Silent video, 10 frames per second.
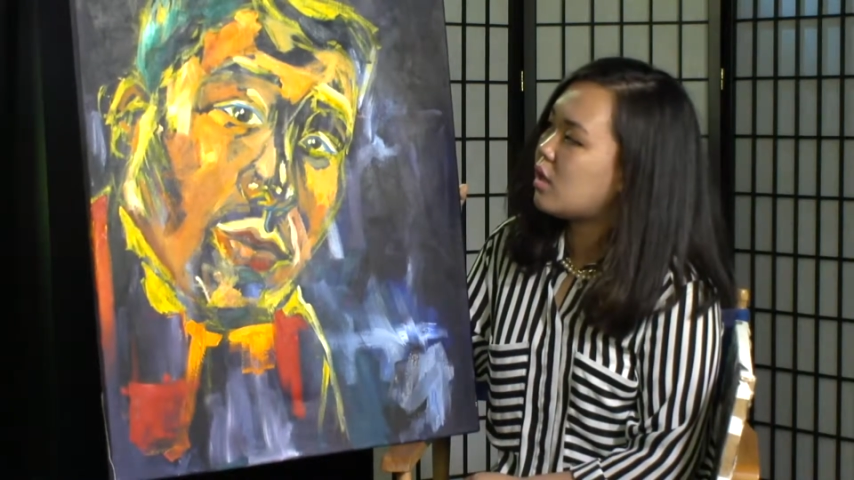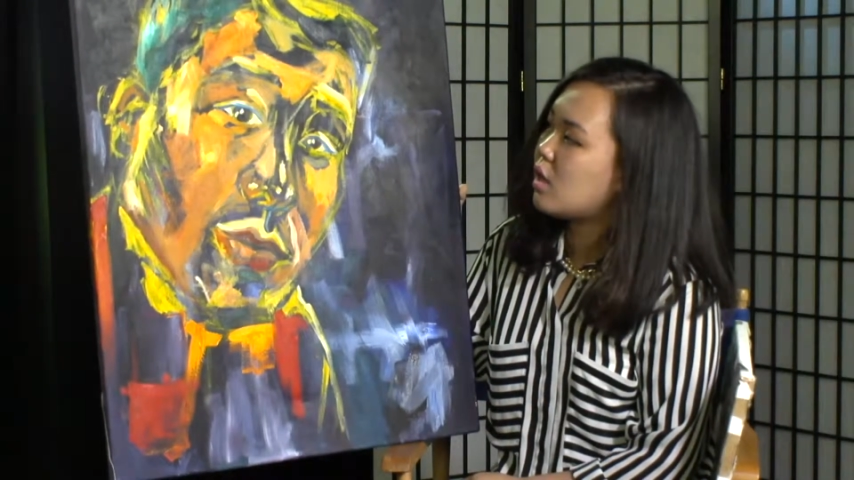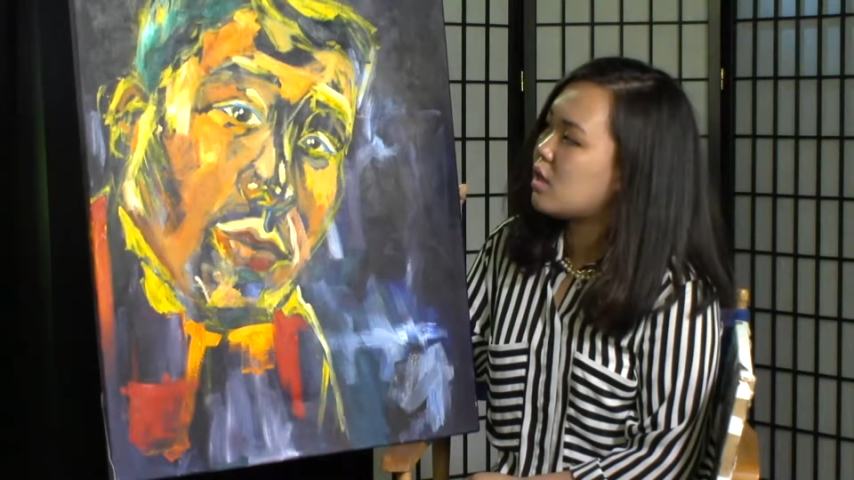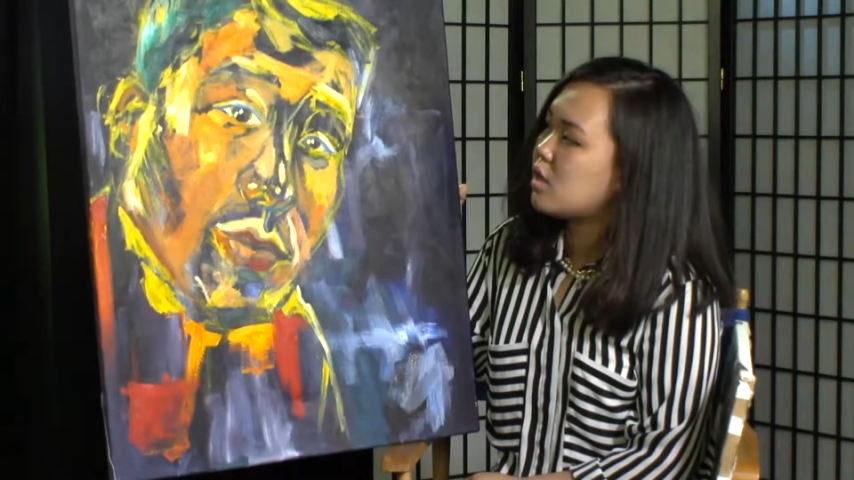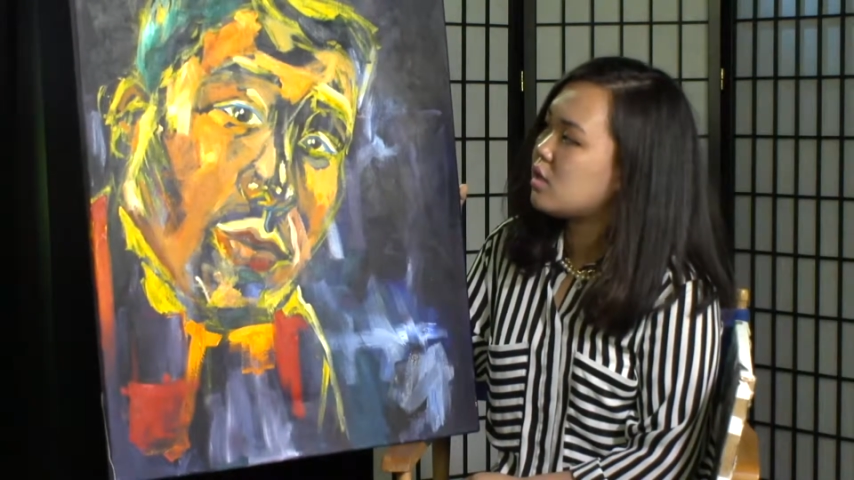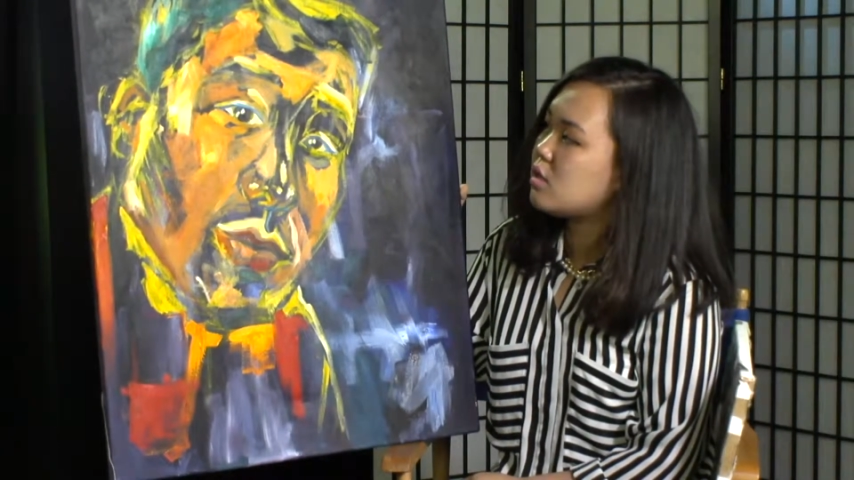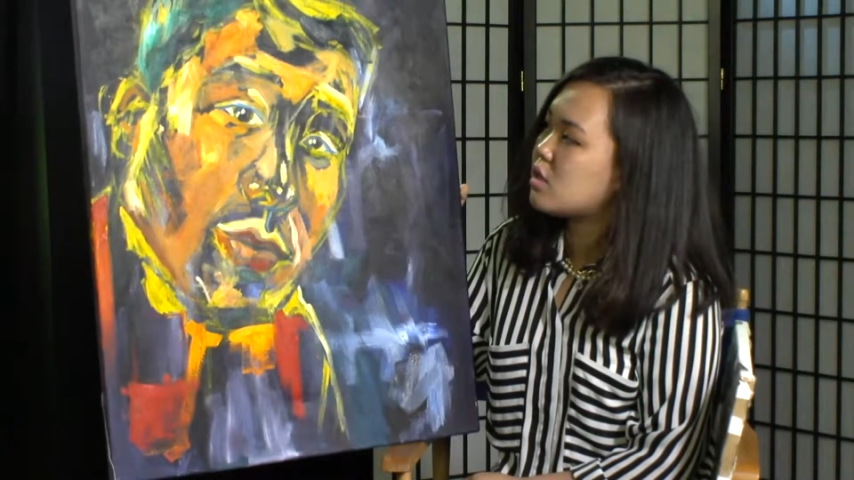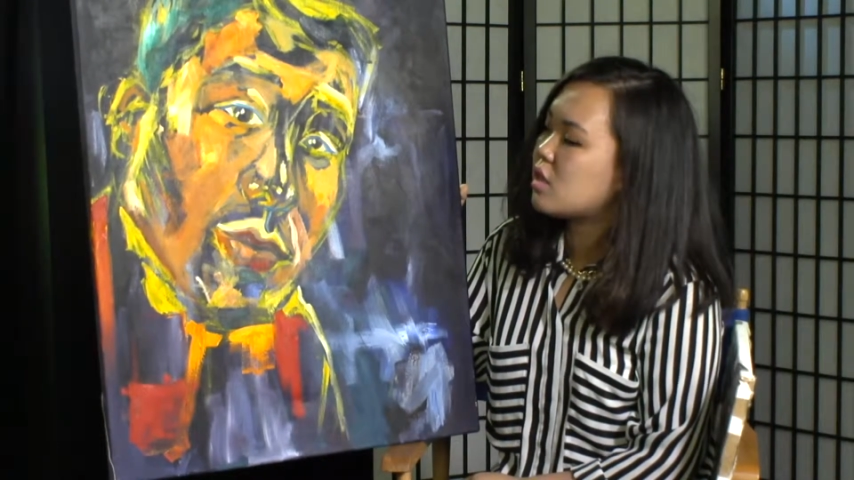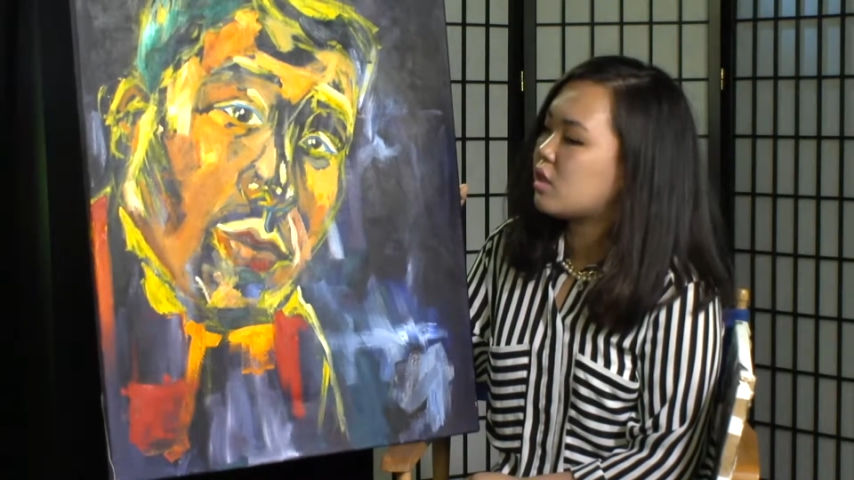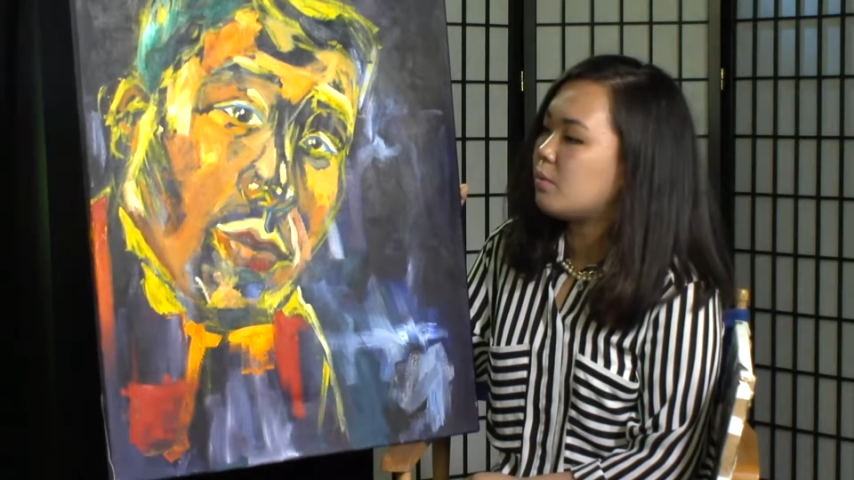I didn't
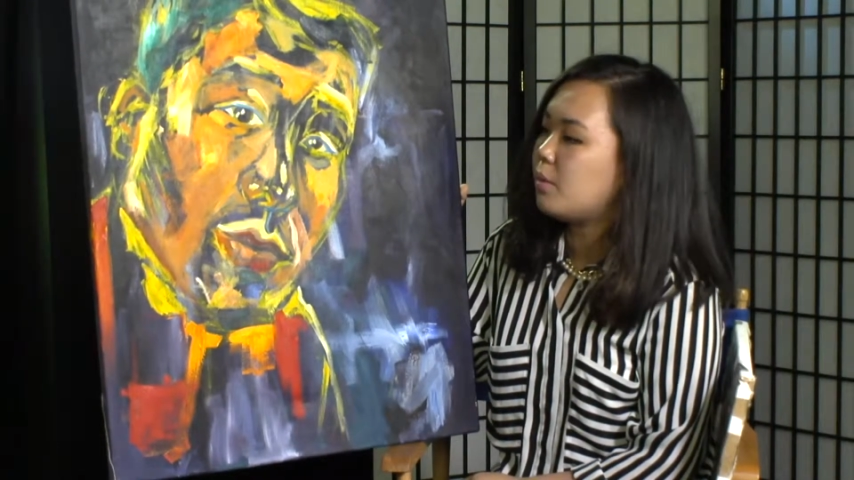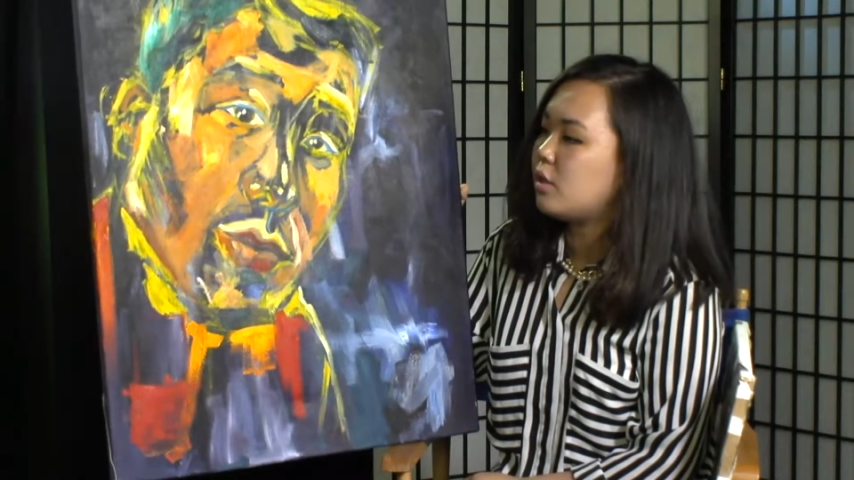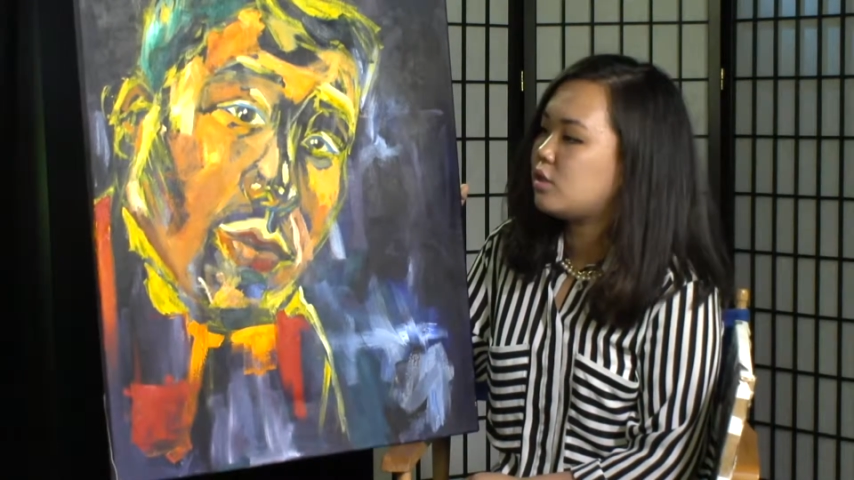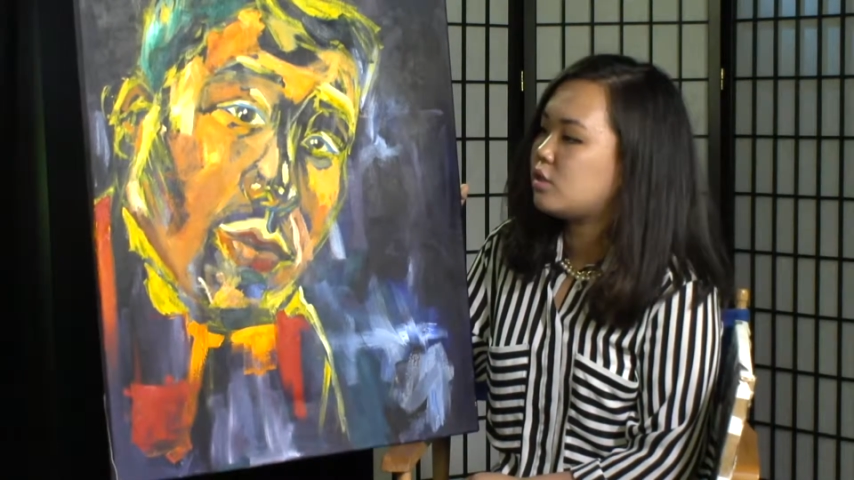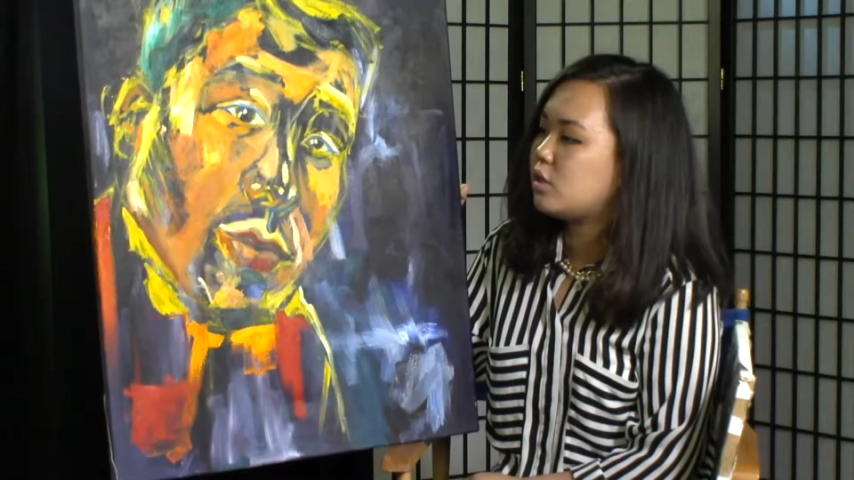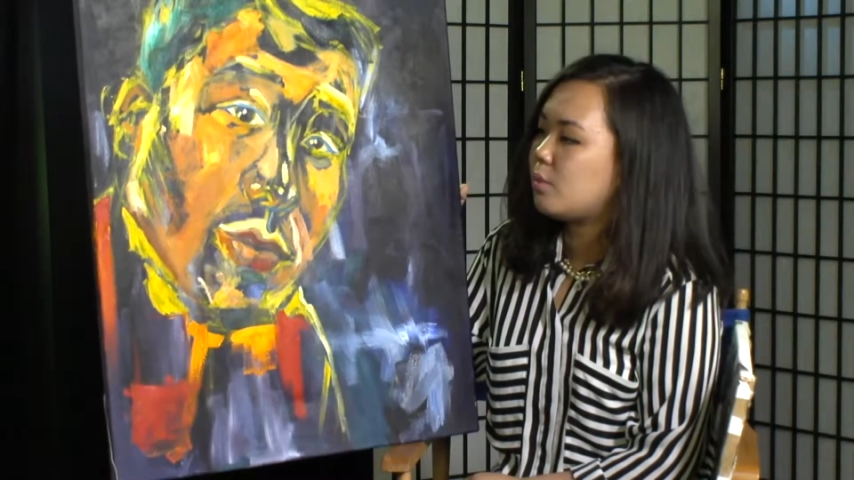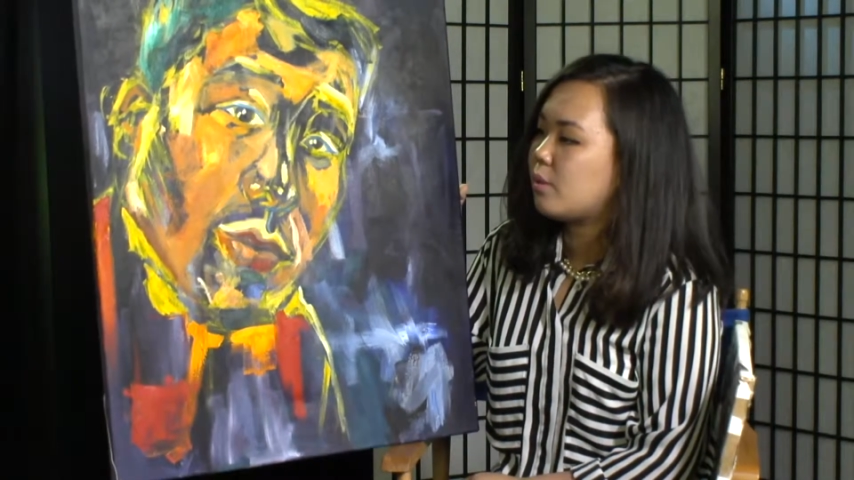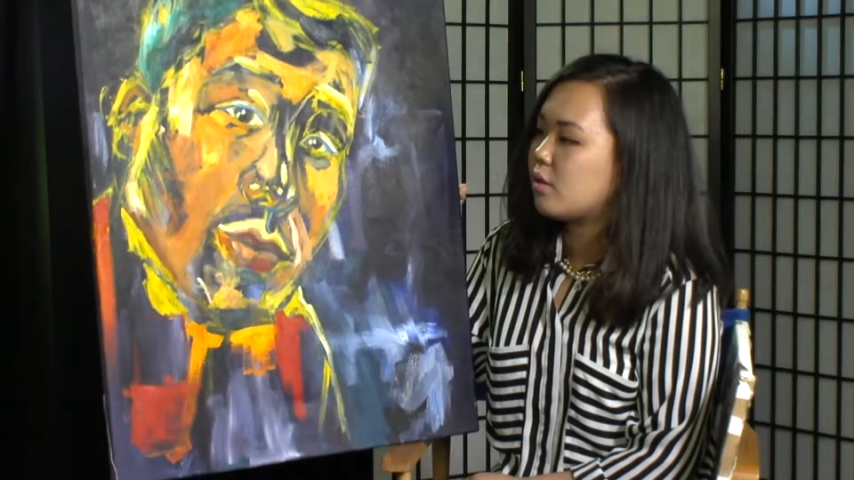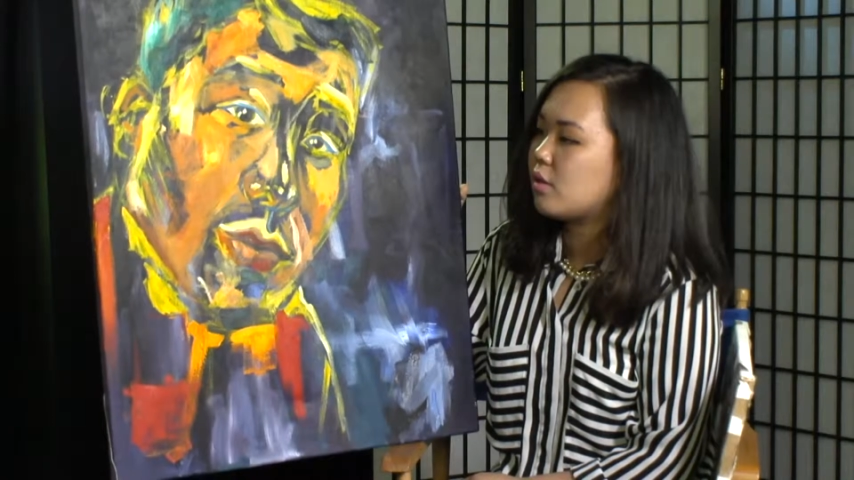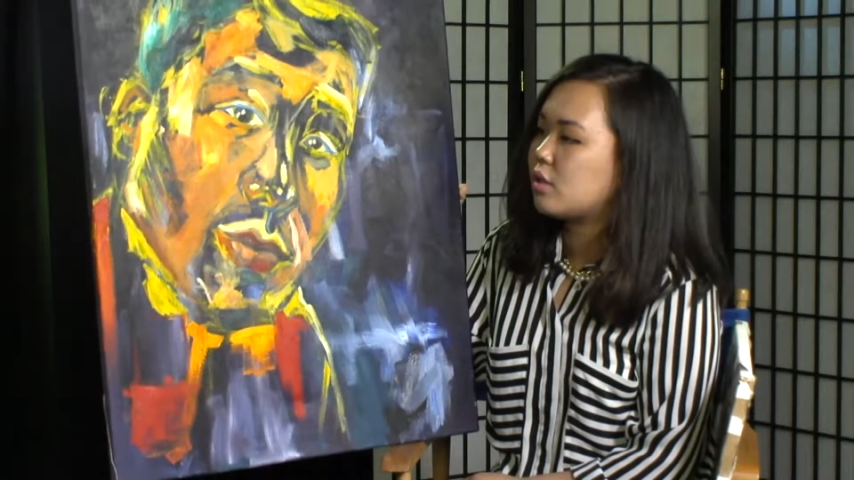think much
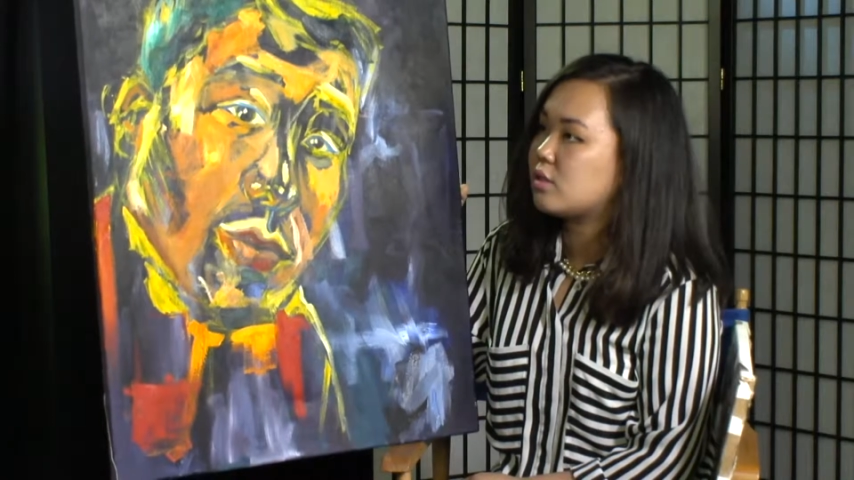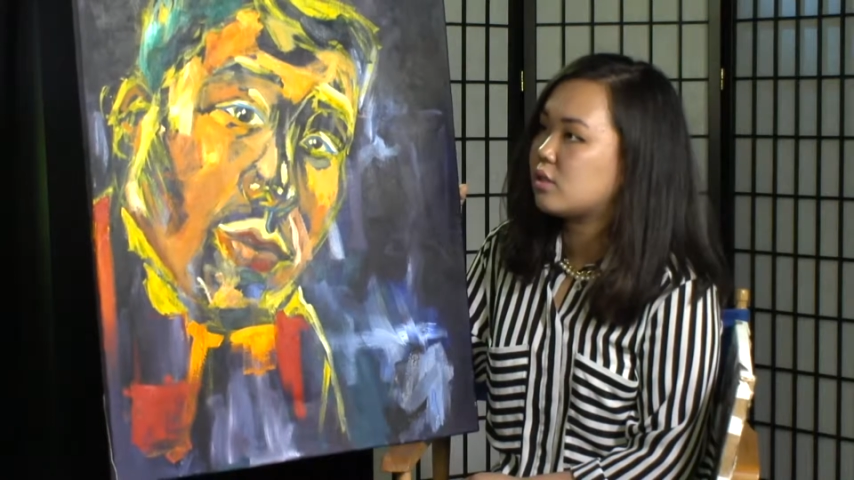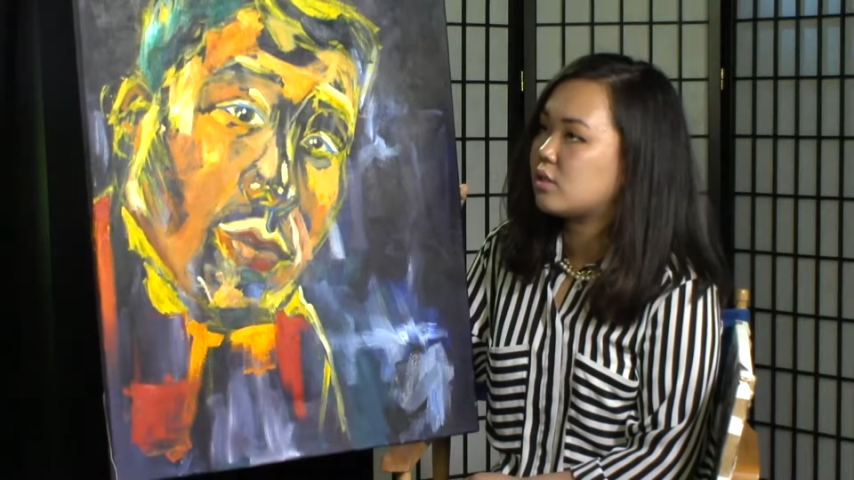about this.